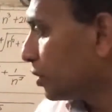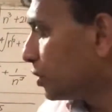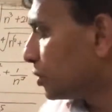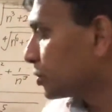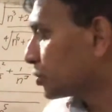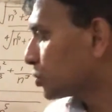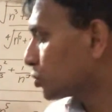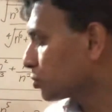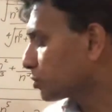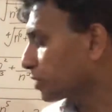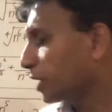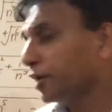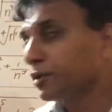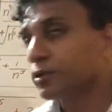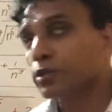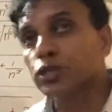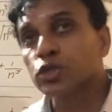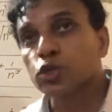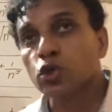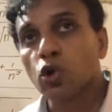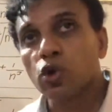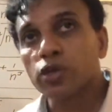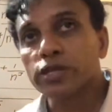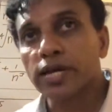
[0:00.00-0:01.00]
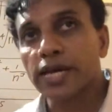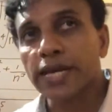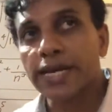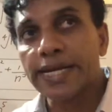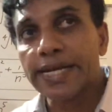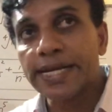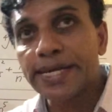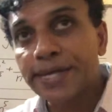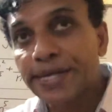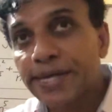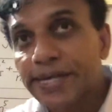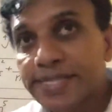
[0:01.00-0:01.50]
So try to show the
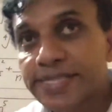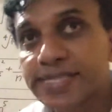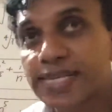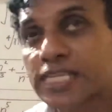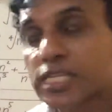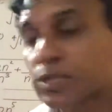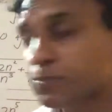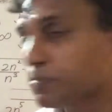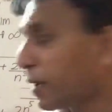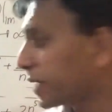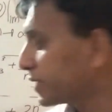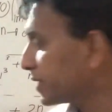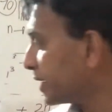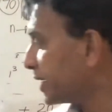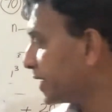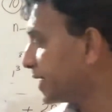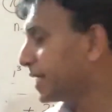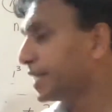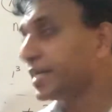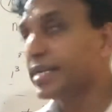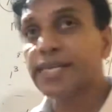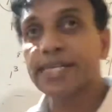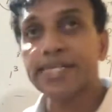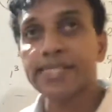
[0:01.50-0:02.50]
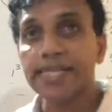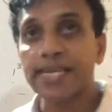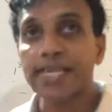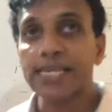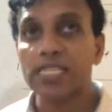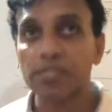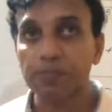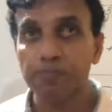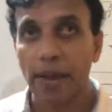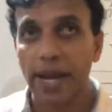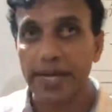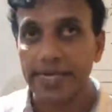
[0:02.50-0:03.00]
indices
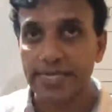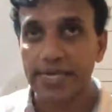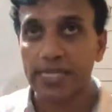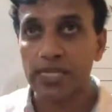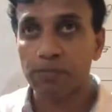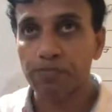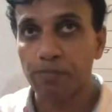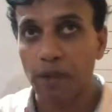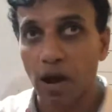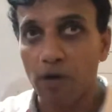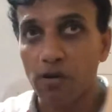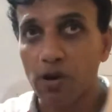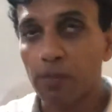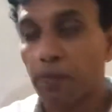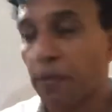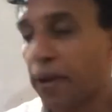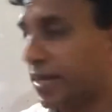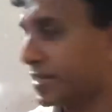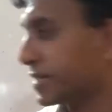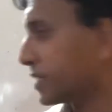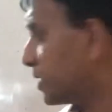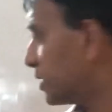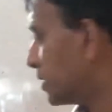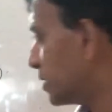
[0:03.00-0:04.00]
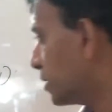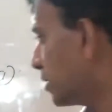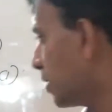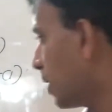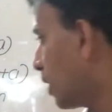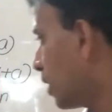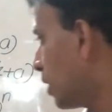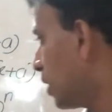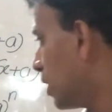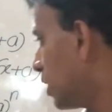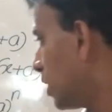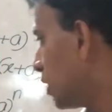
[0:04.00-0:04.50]
pattern, power pattern.
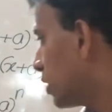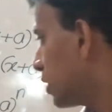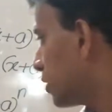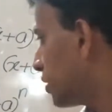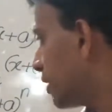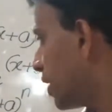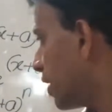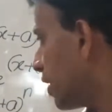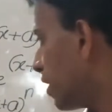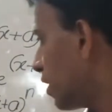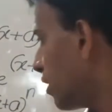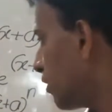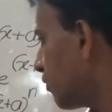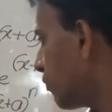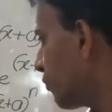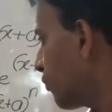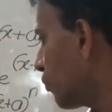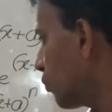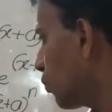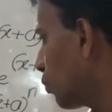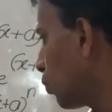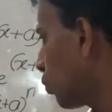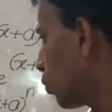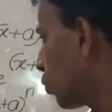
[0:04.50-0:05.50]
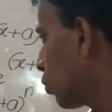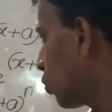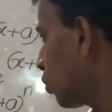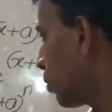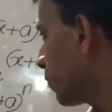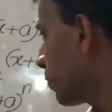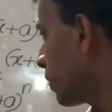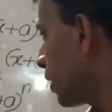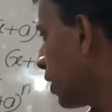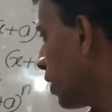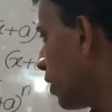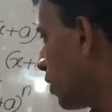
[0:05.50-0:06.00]
Therefore,
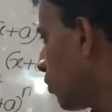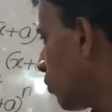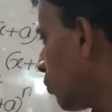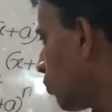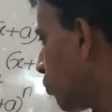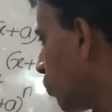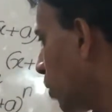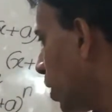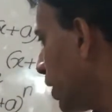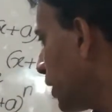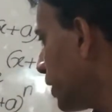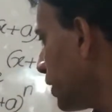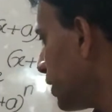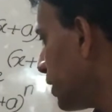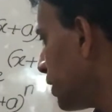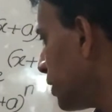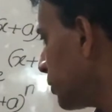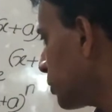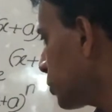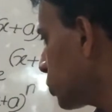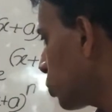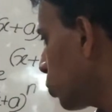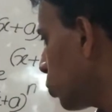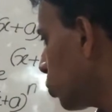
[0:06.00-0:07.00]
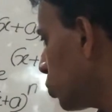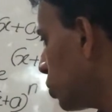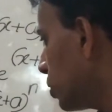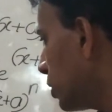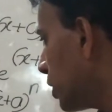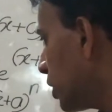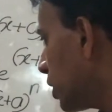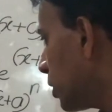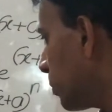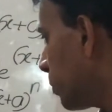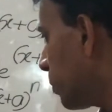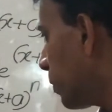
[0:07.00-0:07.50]
y to
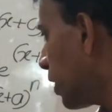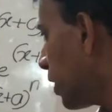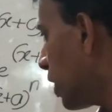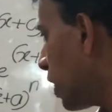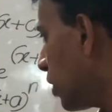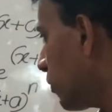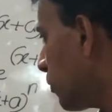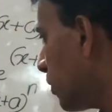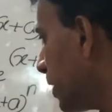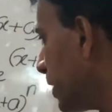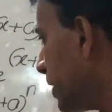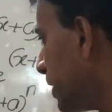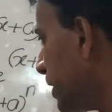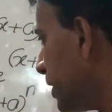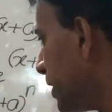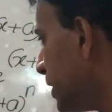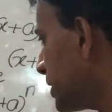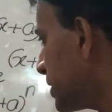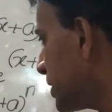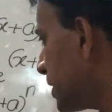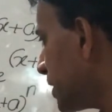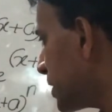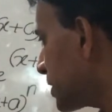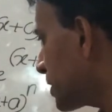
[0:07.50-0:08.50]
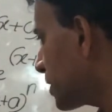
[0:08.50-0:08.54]
the power e, is it?